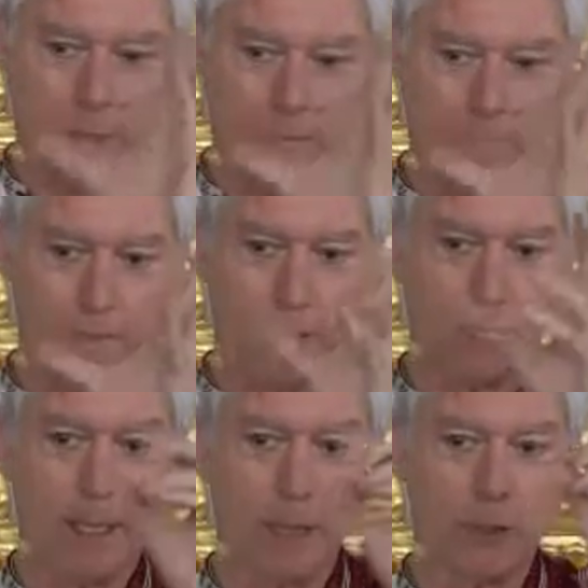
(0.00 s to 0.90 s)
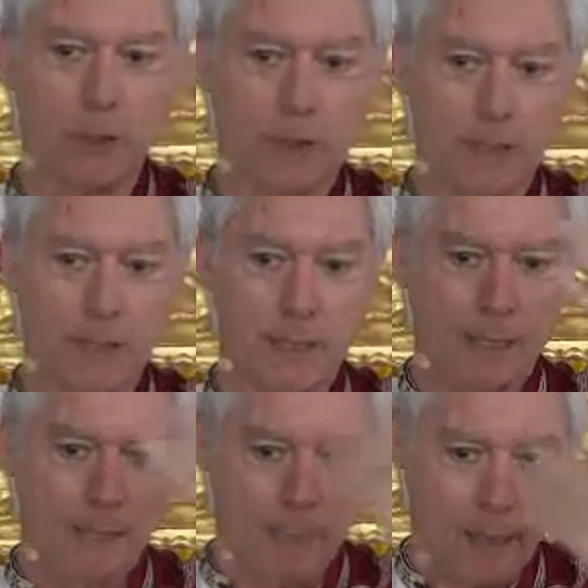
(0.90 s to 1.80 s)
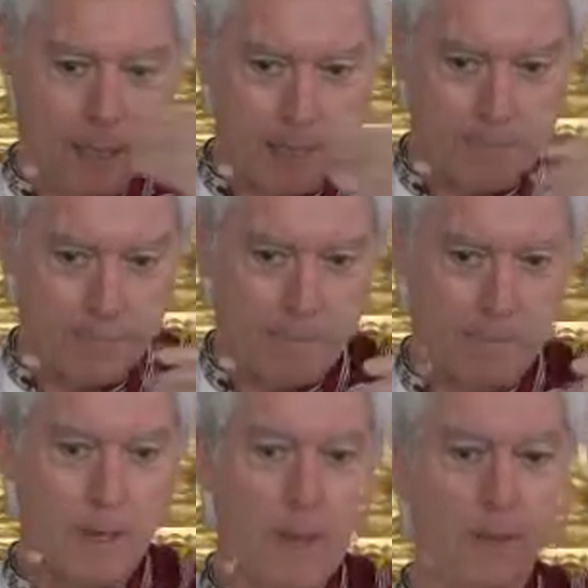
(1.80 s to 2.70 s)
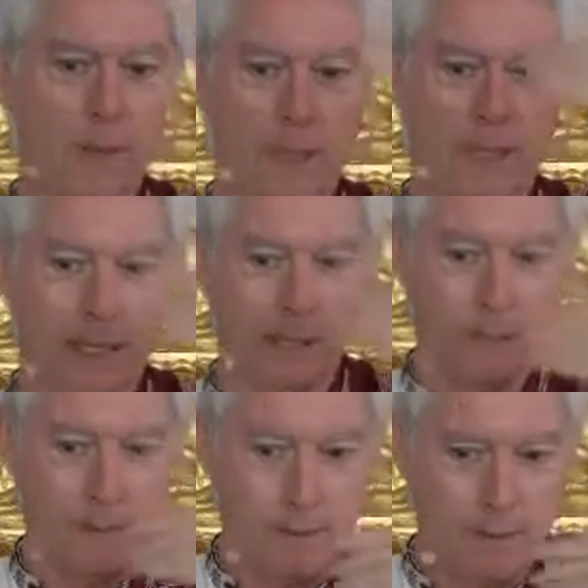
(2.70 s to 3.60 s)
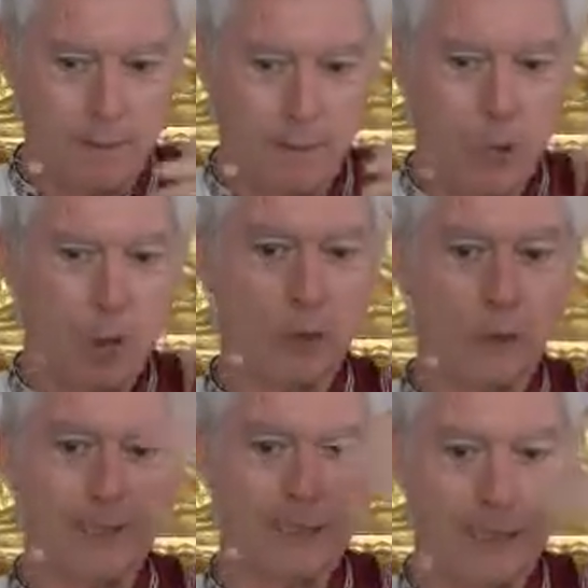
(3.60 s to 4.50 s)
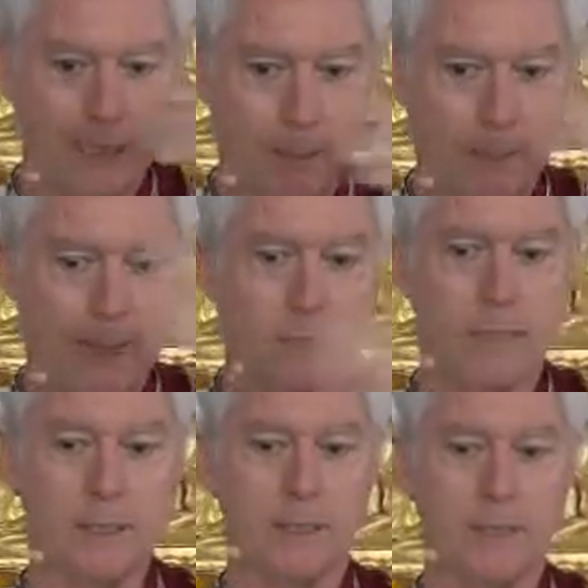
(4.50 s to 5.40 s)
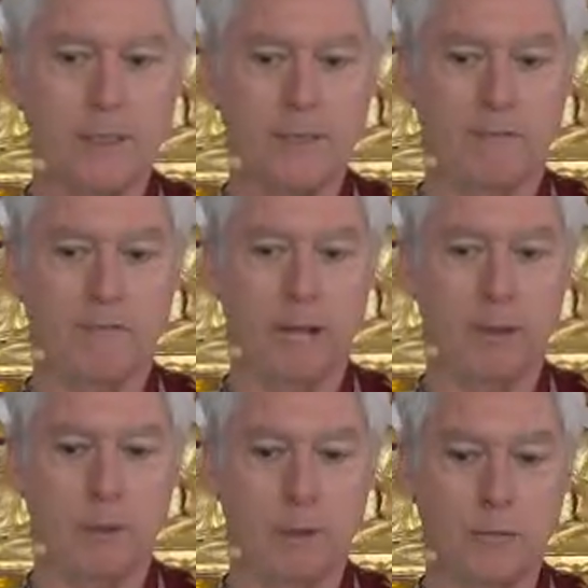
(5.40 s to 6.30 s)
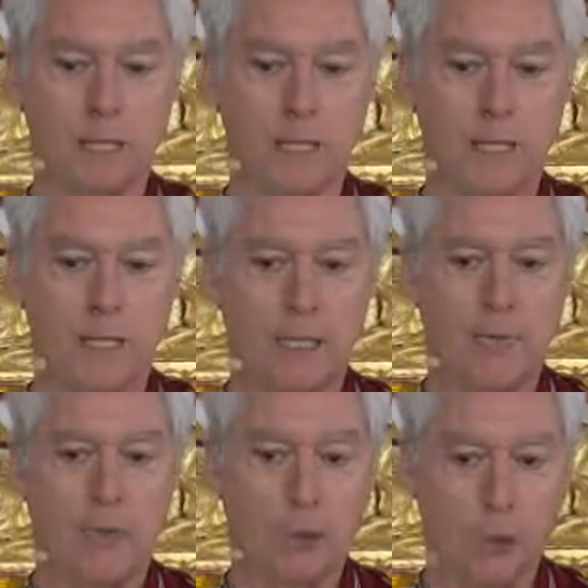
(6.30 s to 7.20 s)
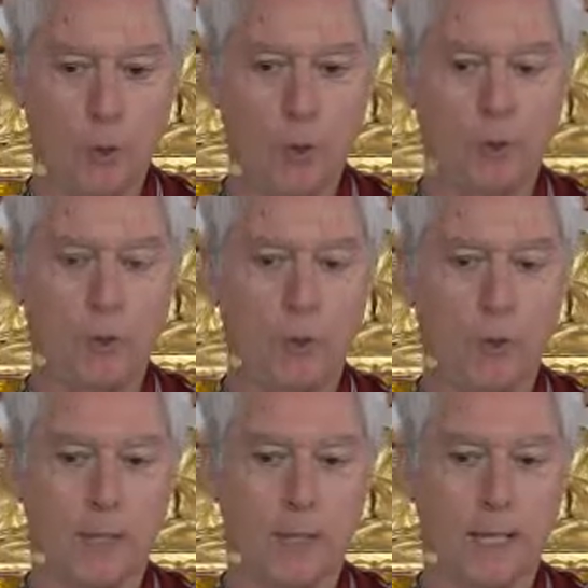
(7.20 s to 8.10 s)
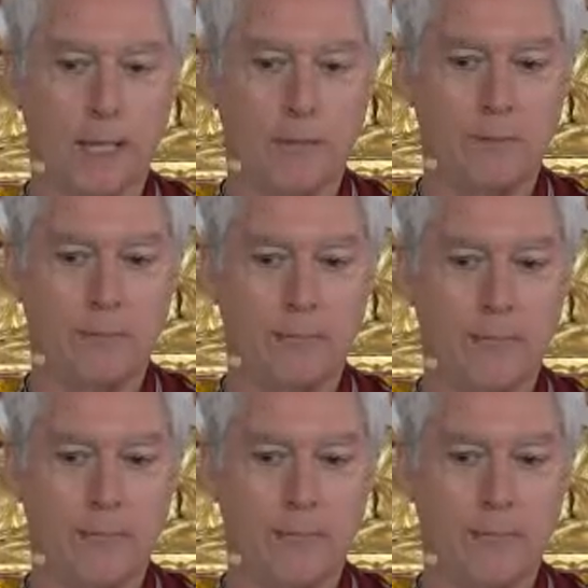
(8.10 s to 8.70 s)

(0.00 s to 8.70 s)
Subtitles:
the configurations, the kind of upbringing, the doctrines, the belief systems, the values that people learn through the course of life.